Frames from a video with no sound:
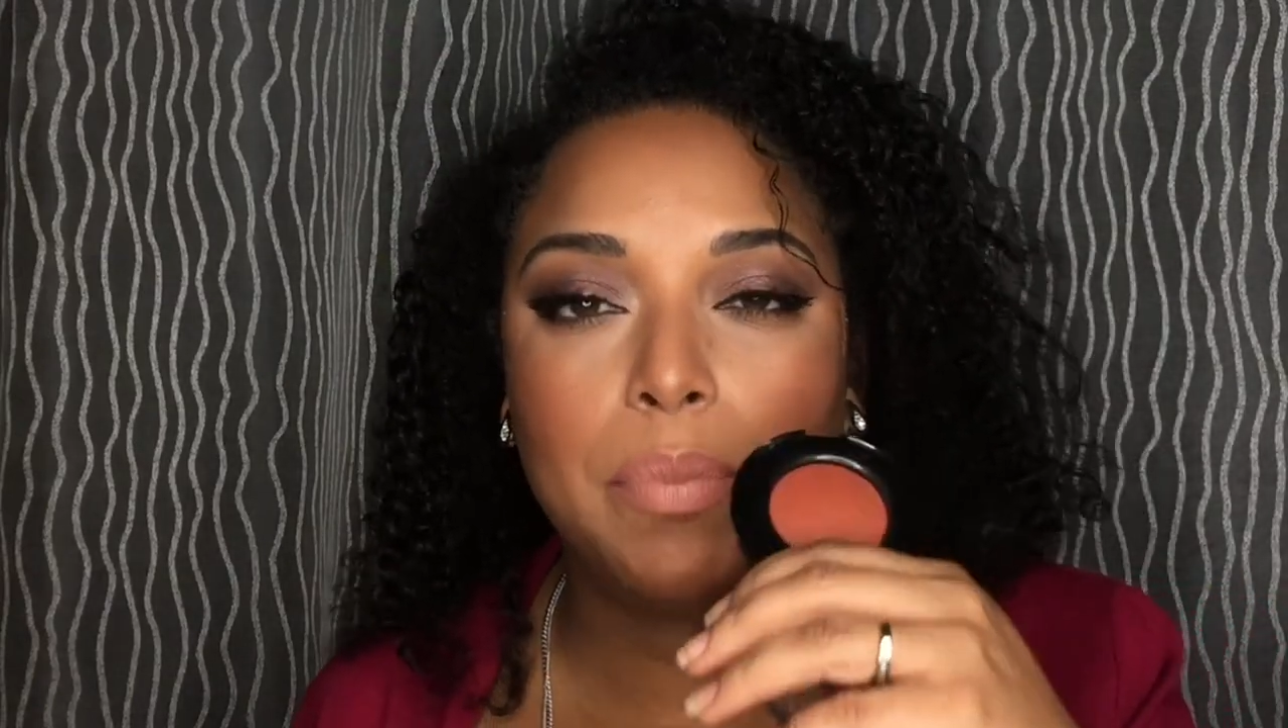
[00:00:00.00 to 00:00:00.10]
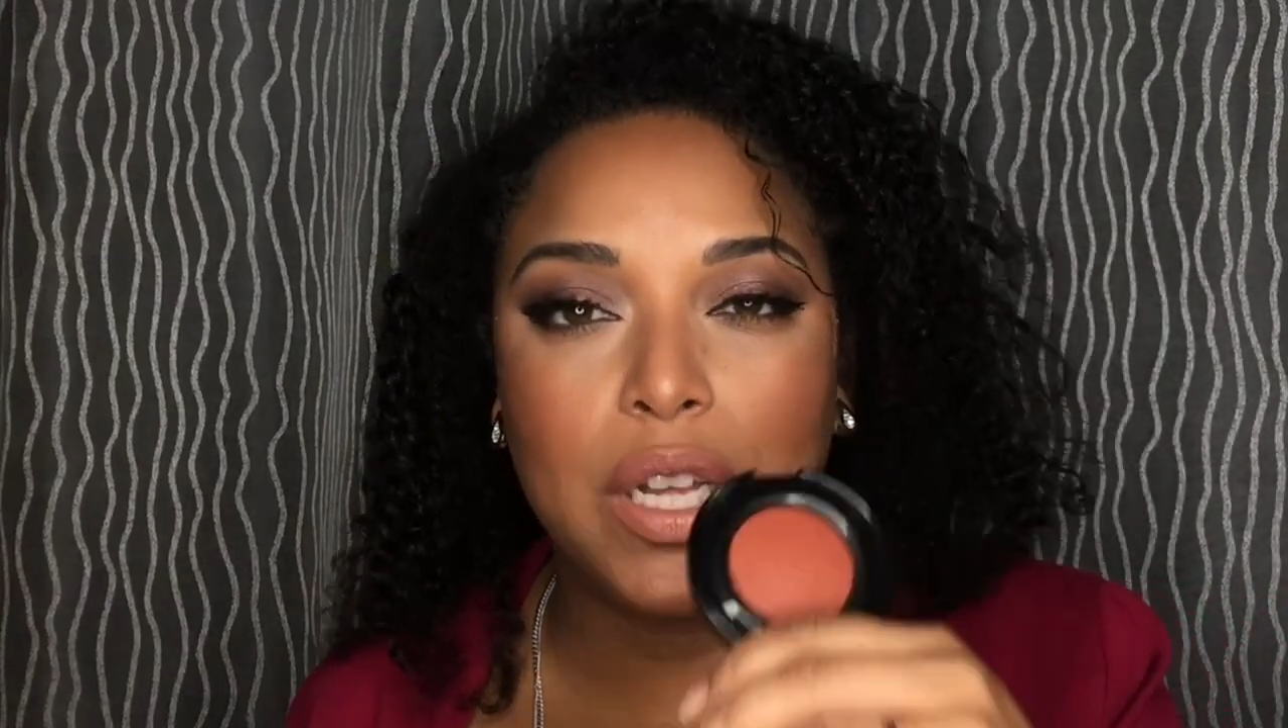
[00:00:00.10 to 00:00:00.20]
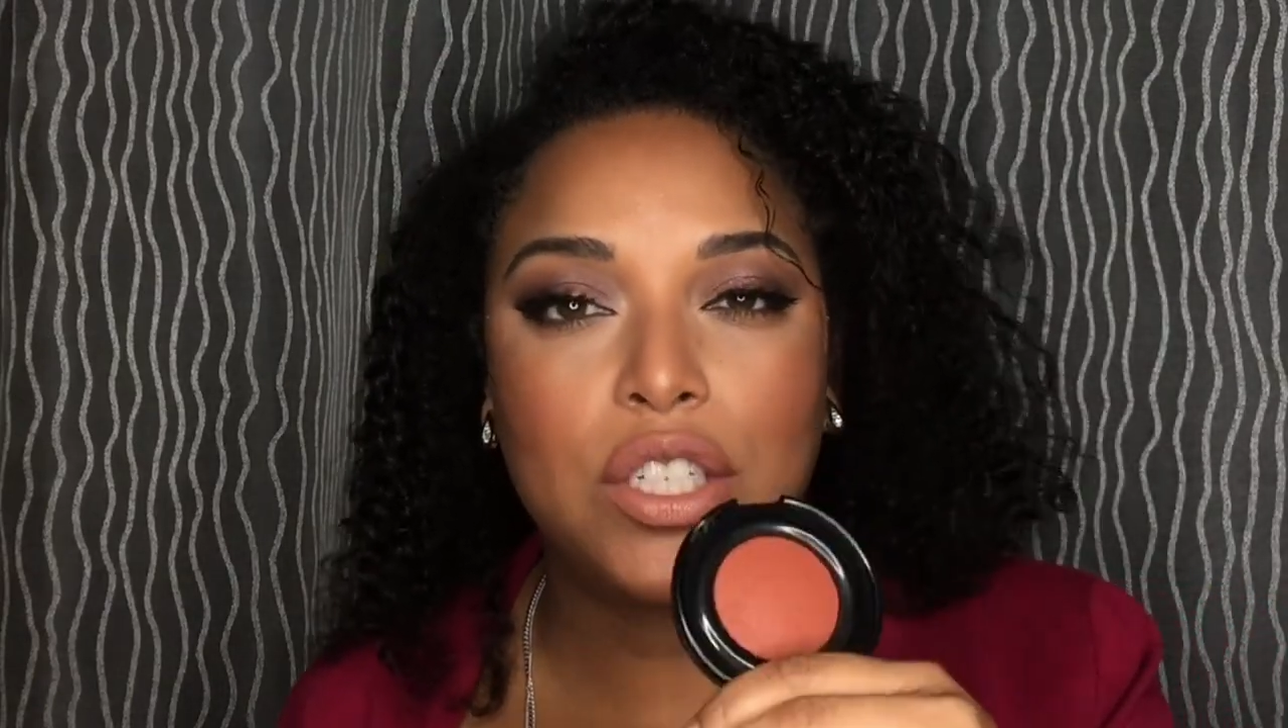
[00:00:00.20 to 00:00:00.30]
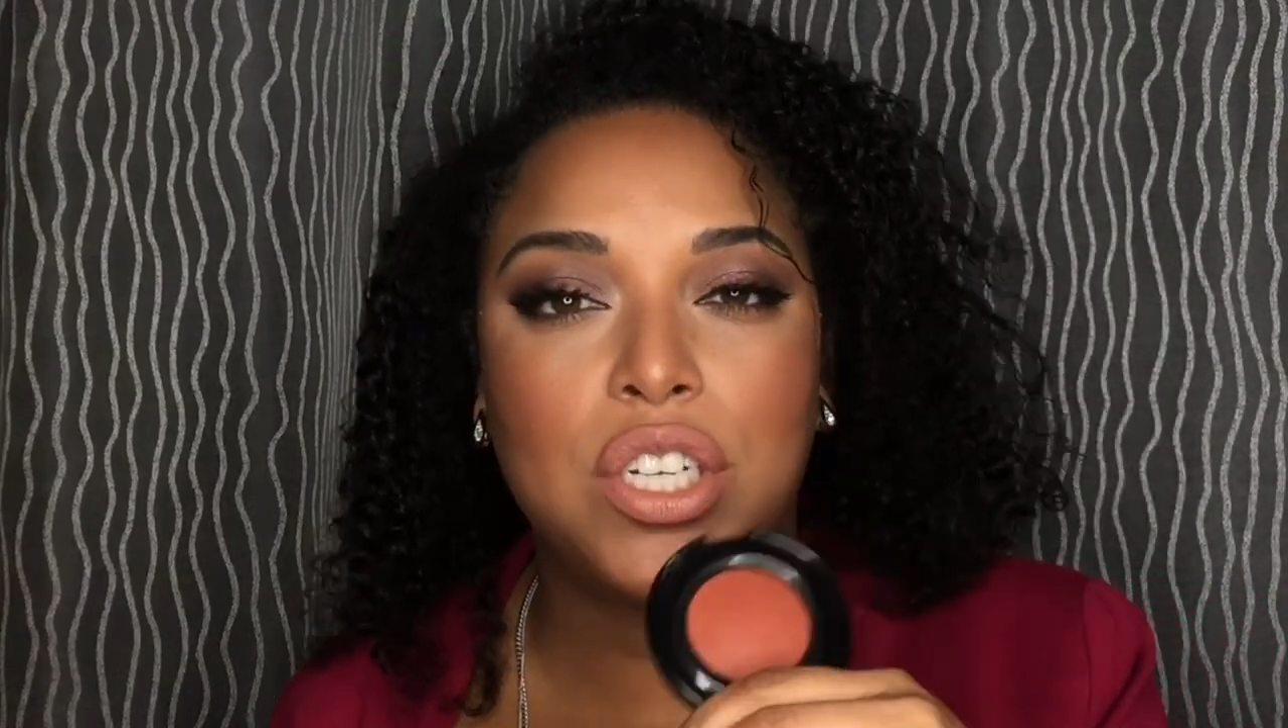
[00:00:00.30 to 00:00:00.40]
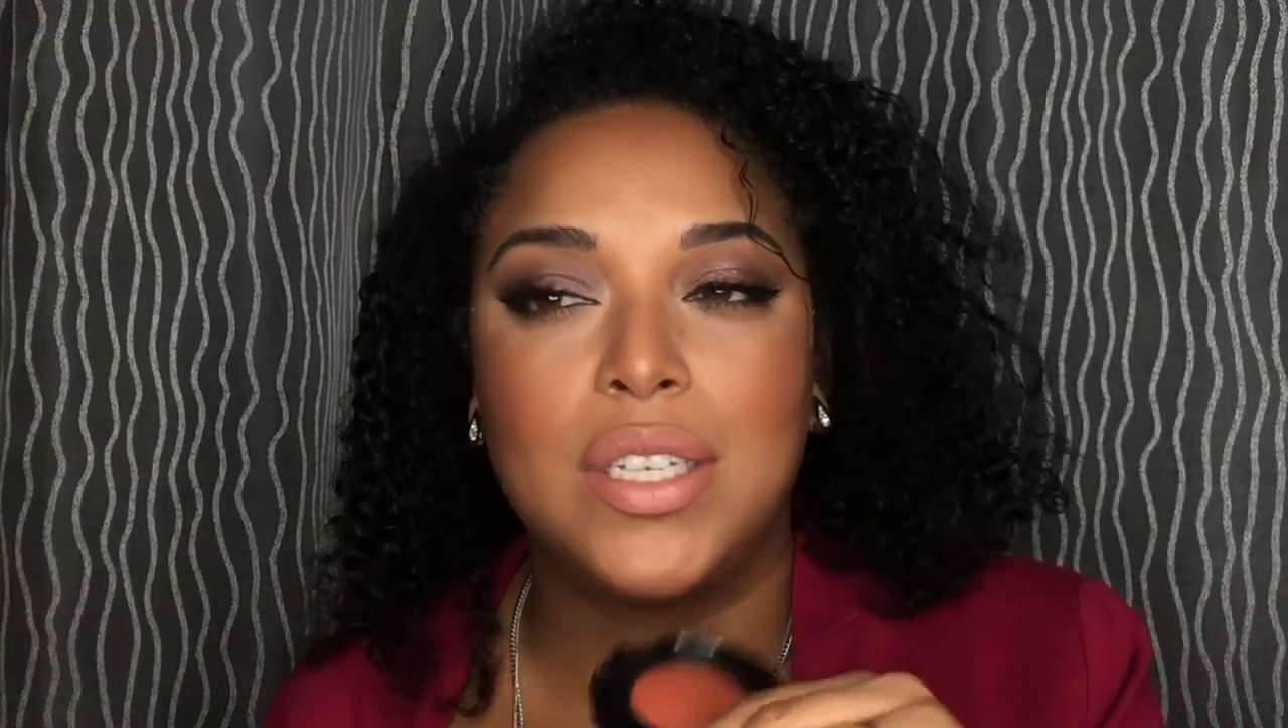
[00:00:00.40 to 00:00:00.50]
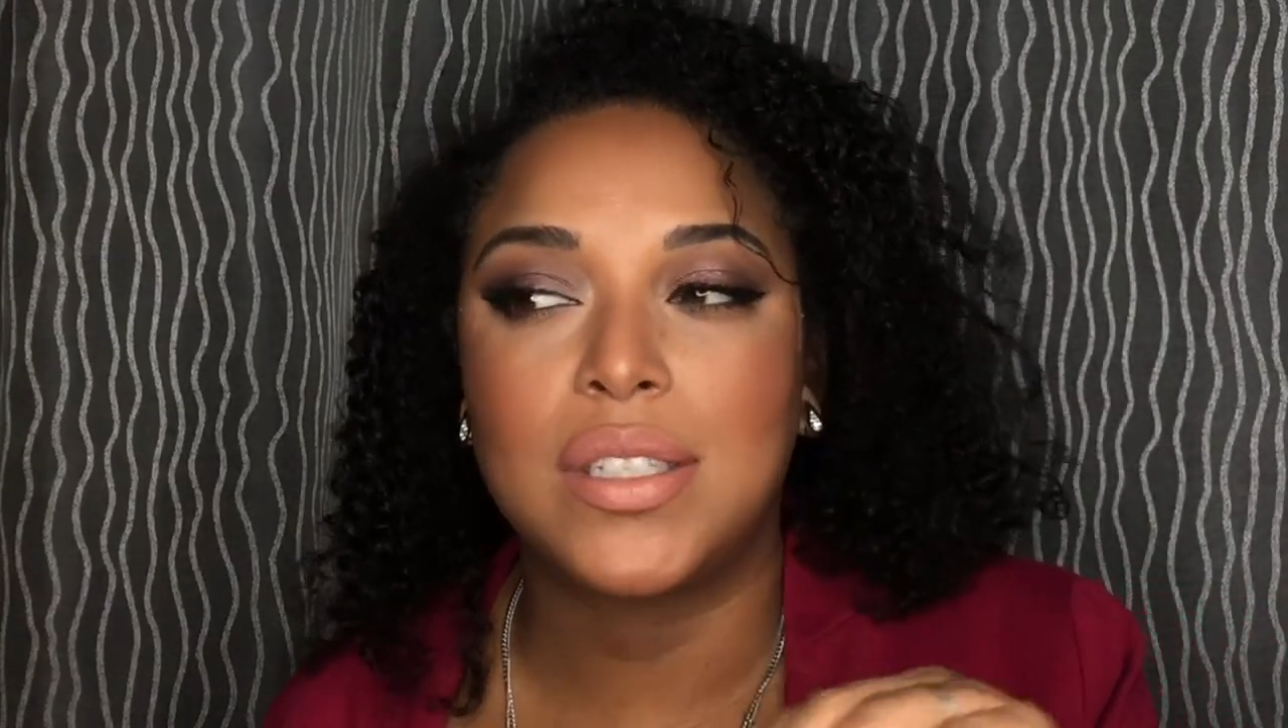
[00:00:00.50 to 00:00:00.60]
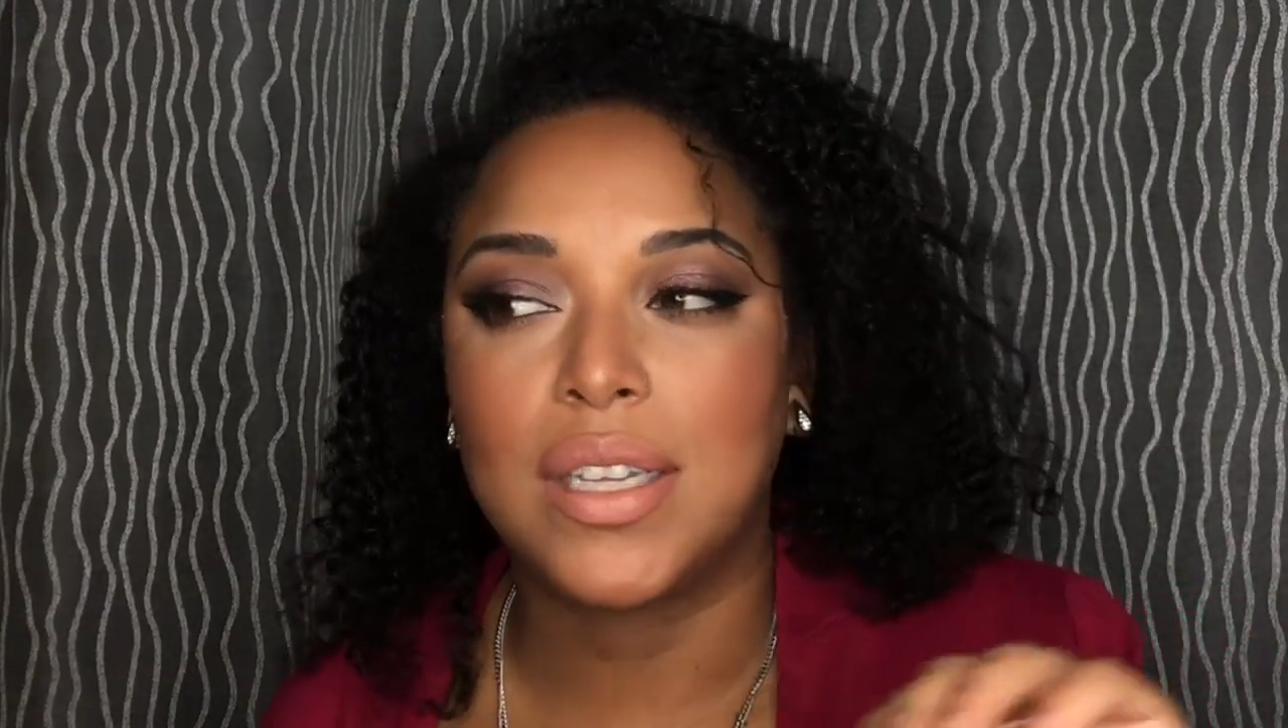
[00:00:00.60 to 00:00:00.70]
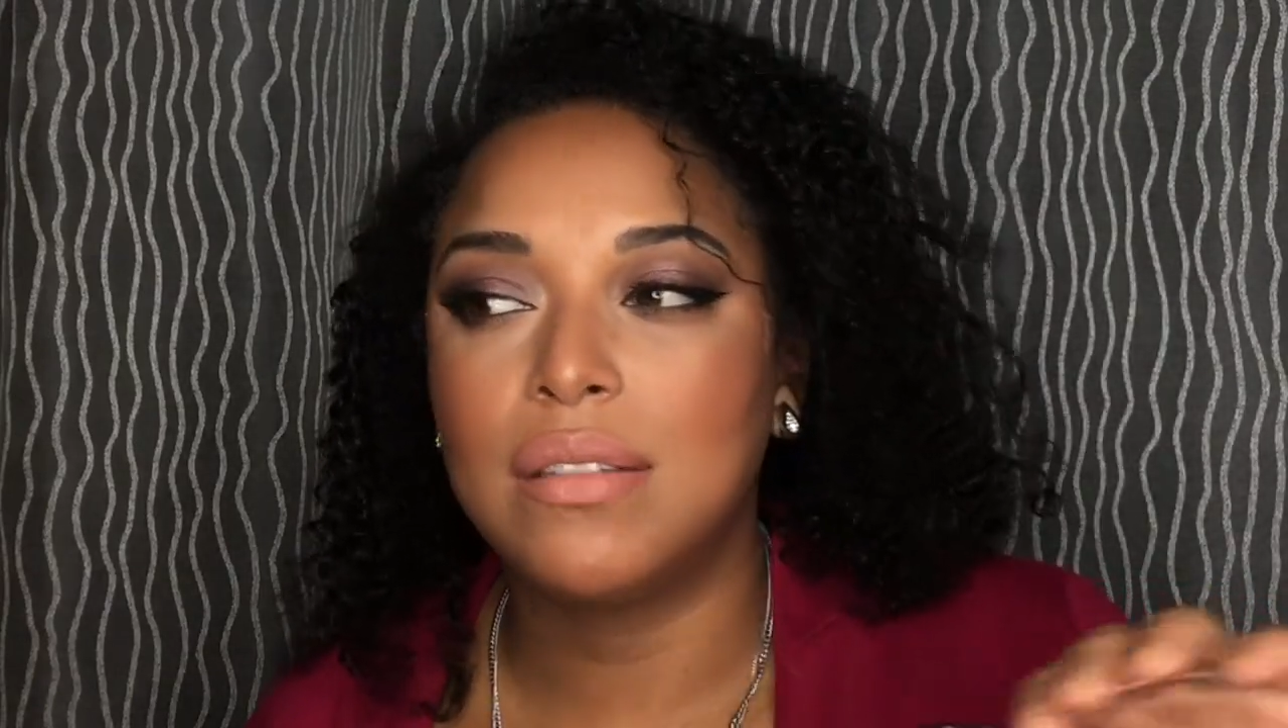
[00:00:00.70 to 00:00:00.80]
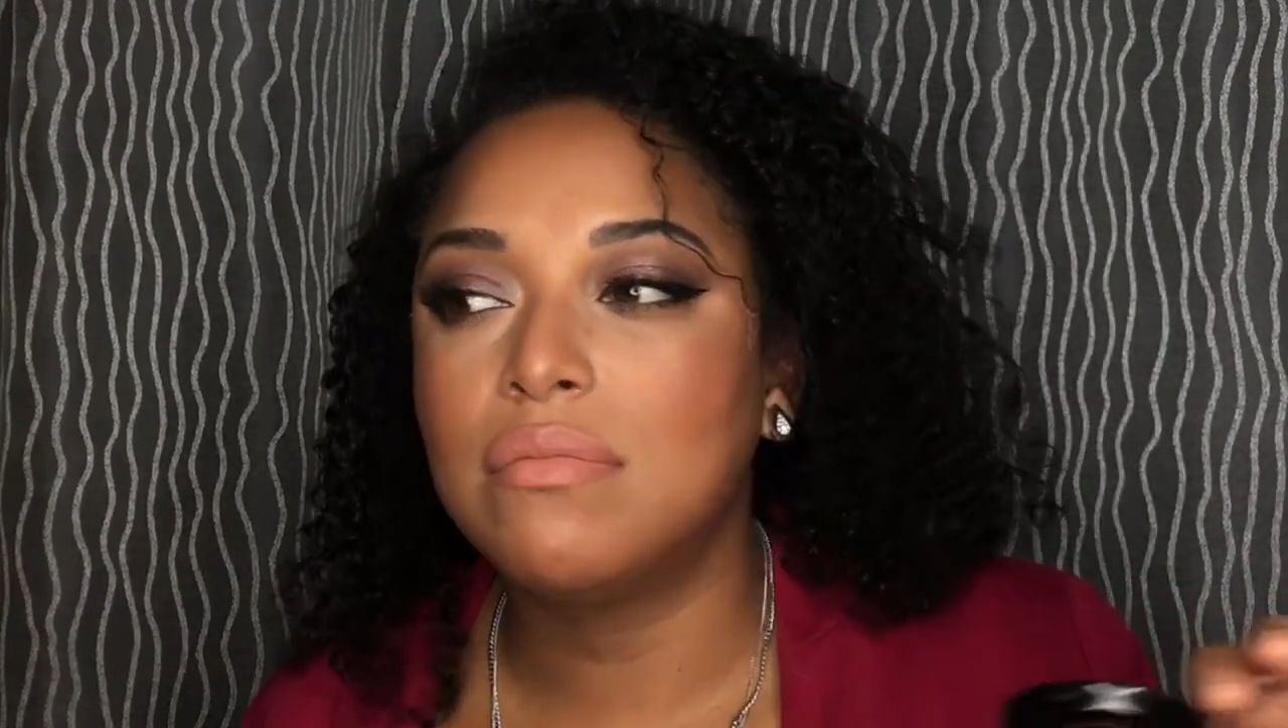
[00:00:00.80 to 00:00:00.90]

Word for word: blushes,